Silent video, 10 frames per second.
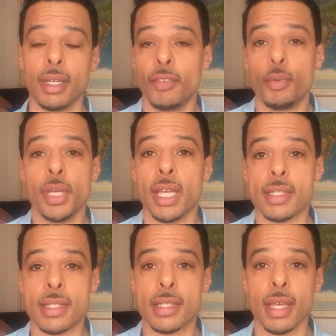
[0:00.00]
If we
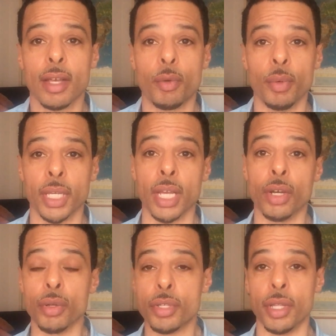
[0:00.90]
get sick, we can
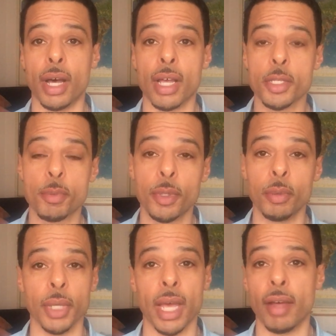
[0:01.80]
go to the hospital.
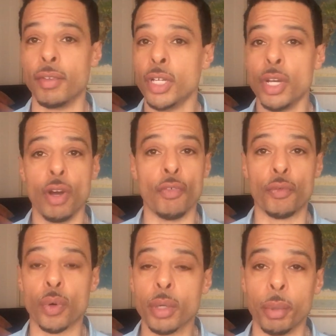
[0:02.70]
We have
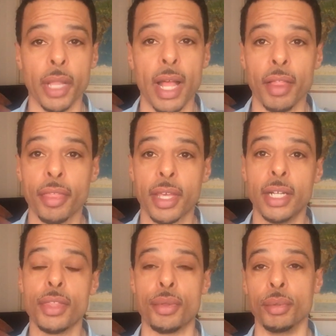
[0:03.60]
affordable health
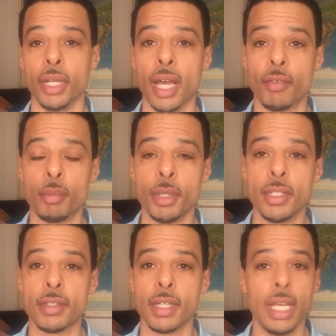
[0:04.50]
care through the
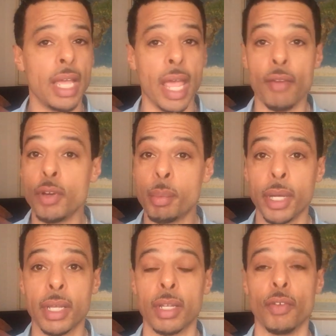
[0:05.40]
government.
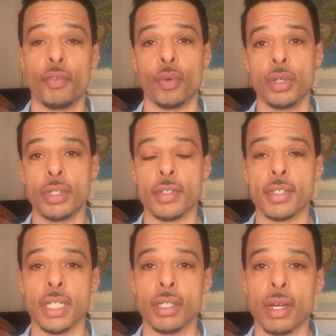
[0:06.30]
Everybody can afford to
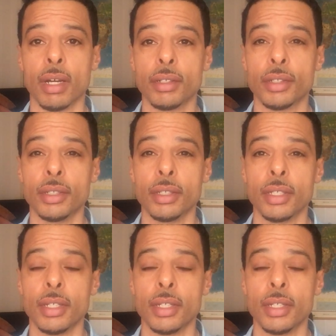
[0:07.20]
see a doctor.